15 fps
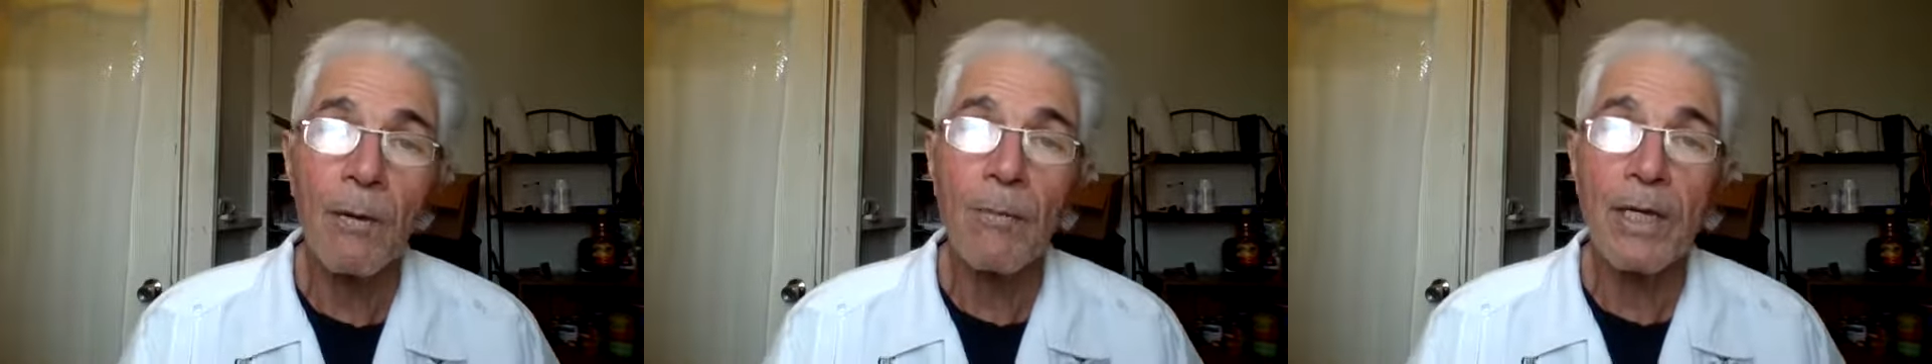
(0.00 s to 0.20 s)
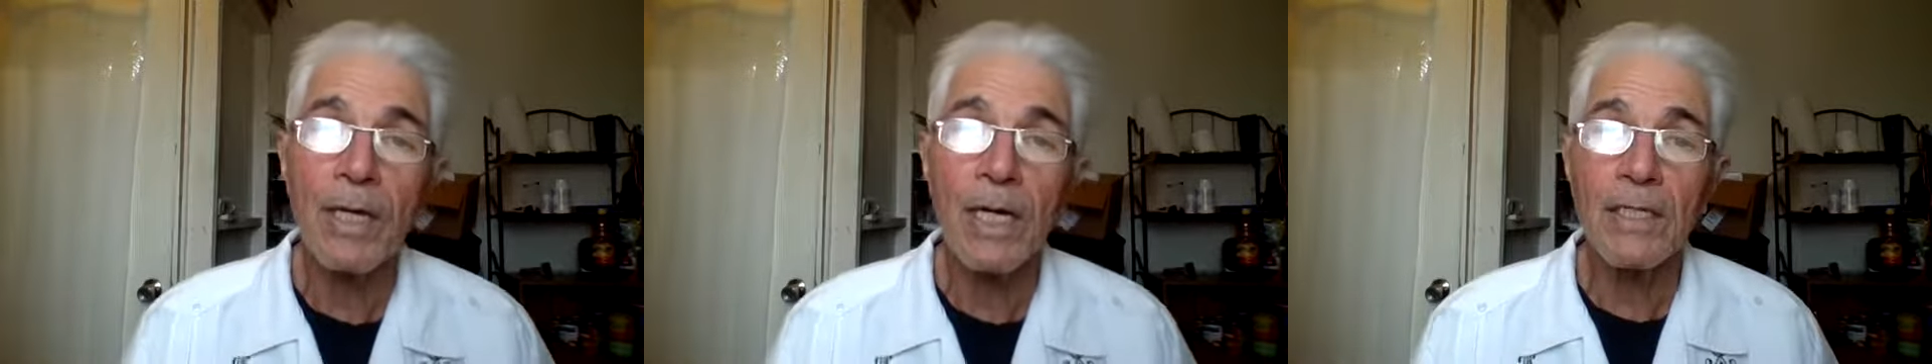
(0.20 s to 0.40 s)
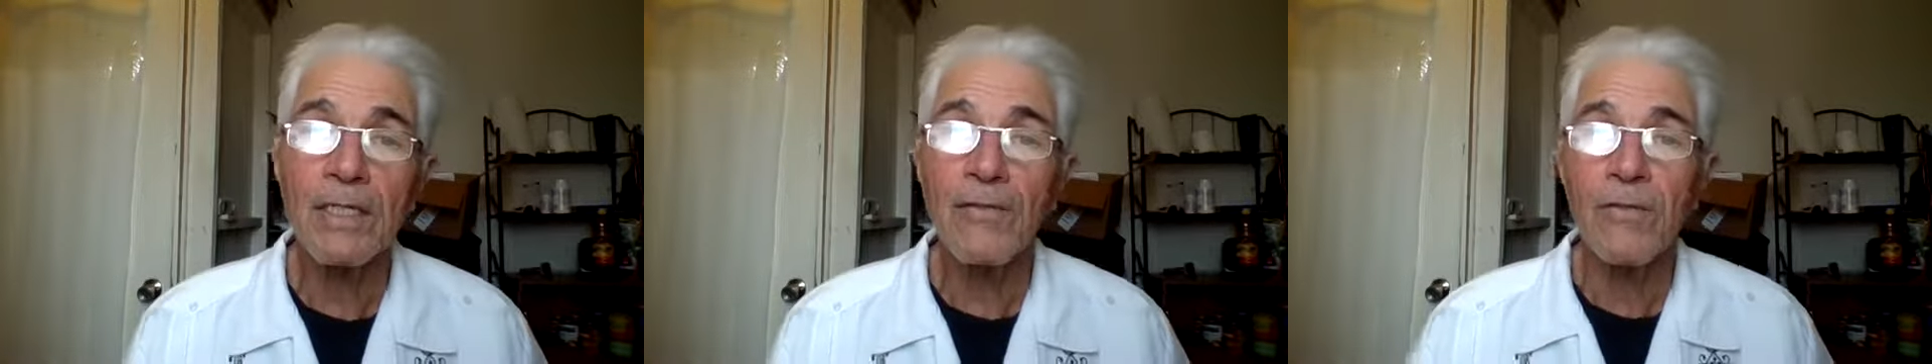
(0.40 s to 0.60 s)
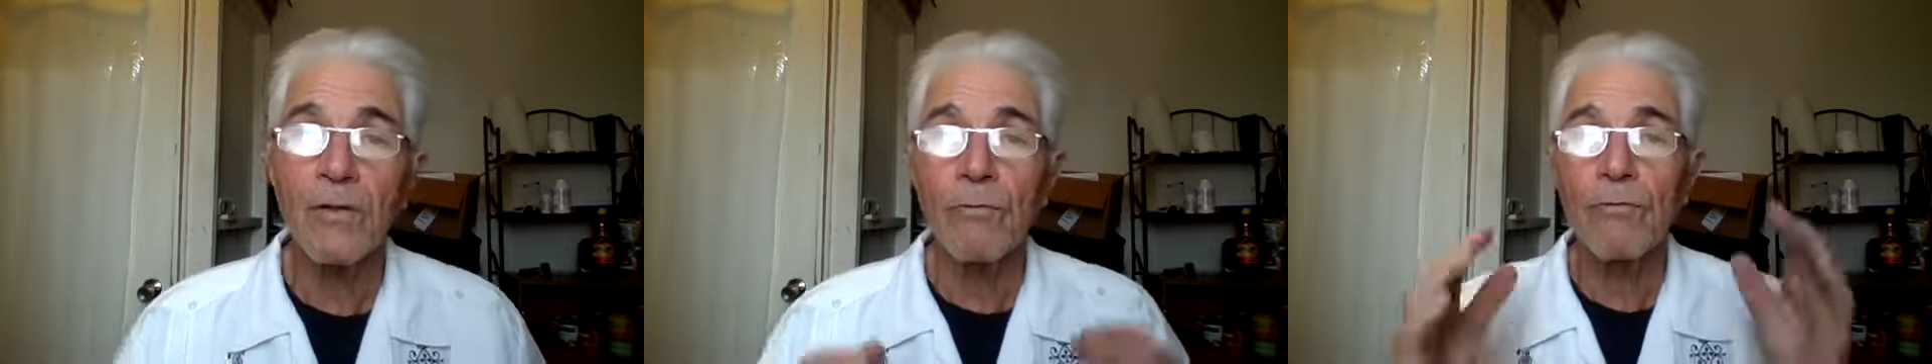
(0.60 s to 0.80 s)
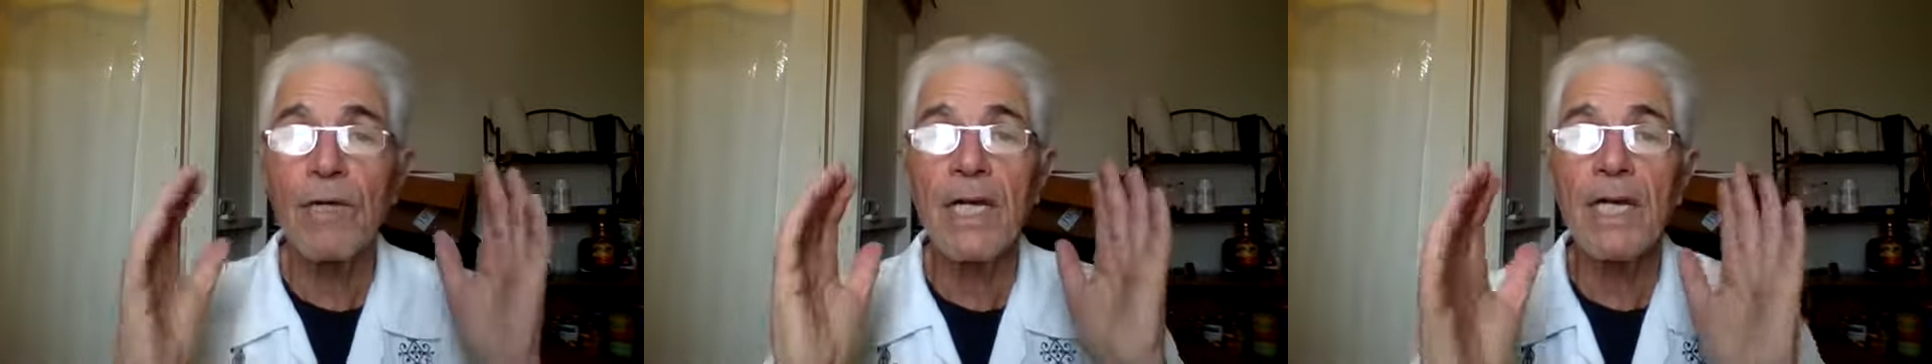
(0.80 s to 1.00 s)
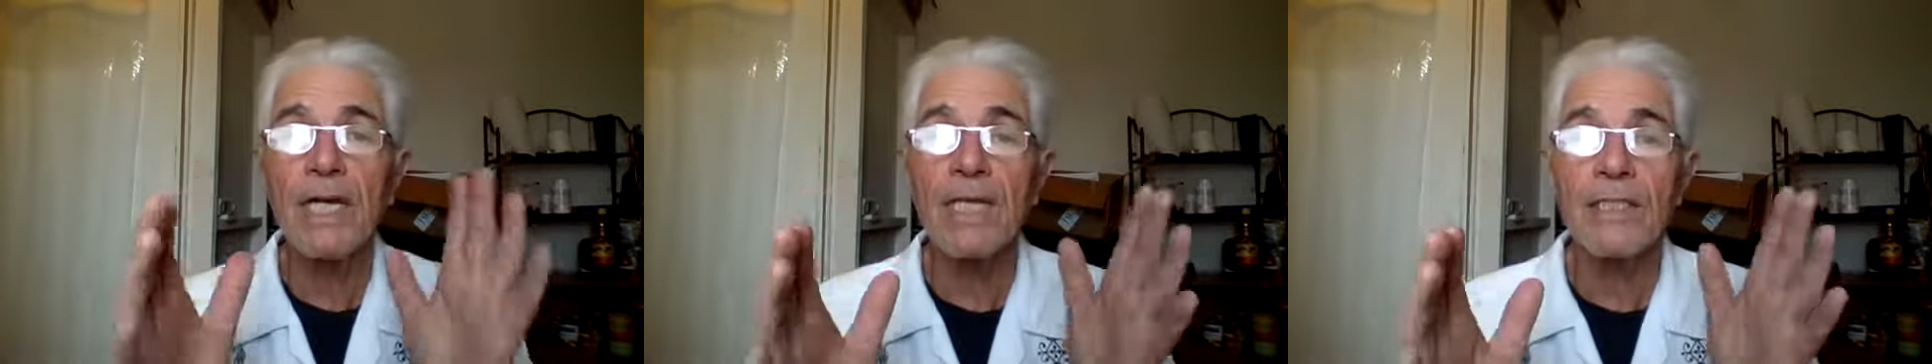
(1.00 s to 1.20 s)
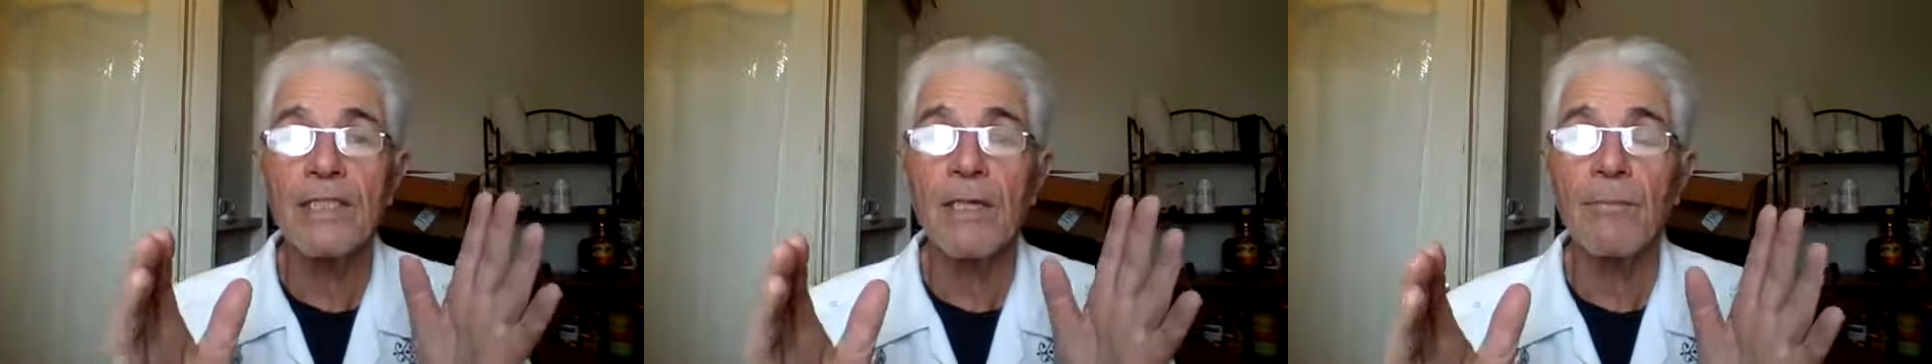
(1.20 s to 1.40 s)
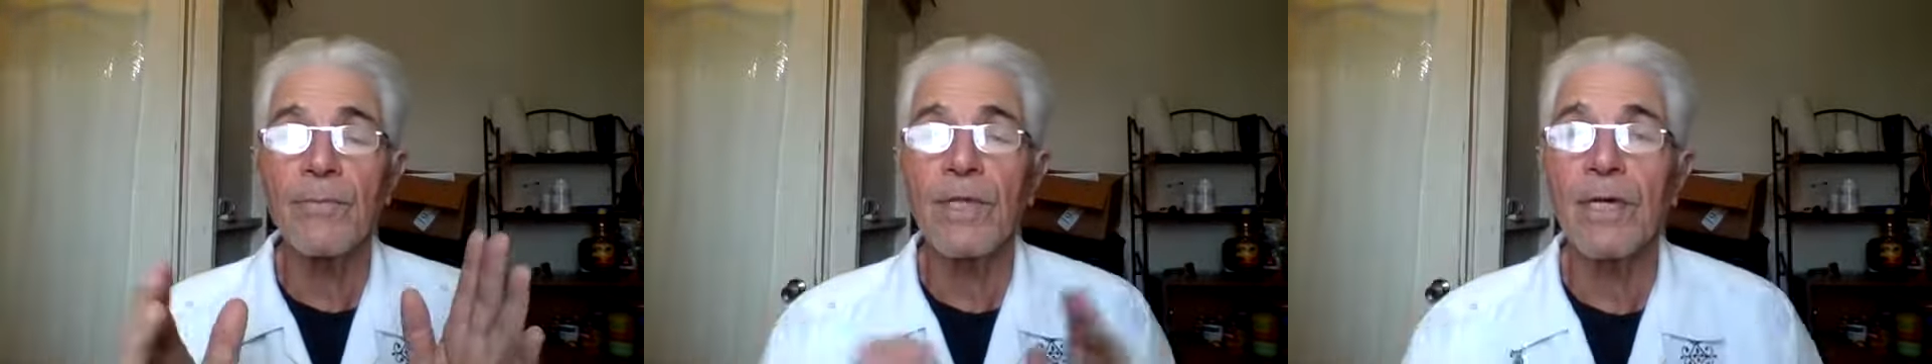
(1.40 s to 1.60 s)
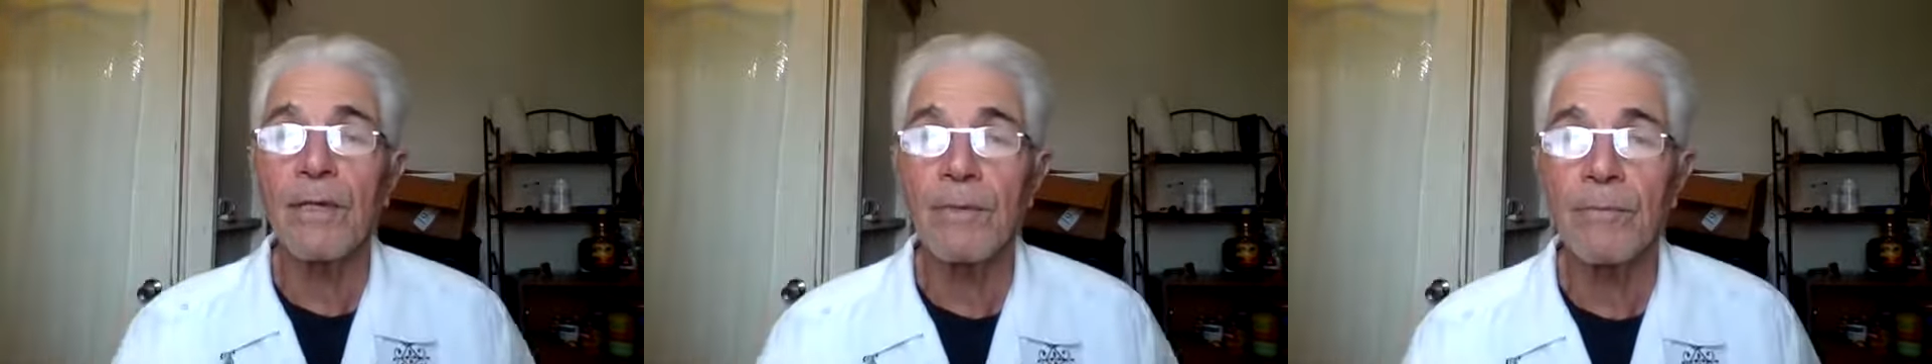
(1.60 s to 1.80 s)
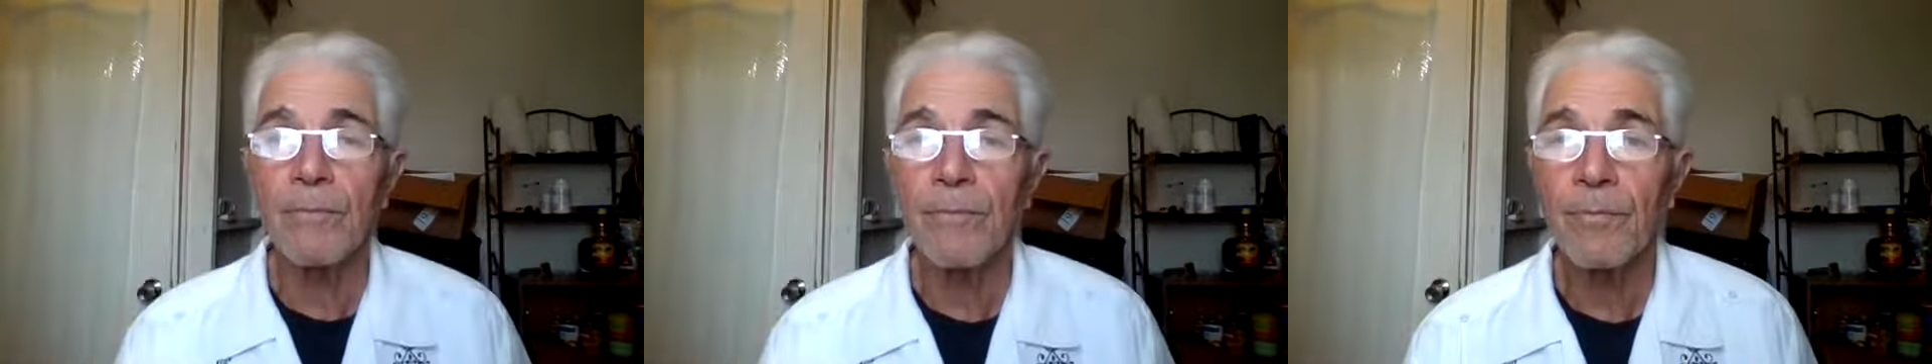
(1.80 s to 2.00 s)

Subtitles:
Because if you're reading something,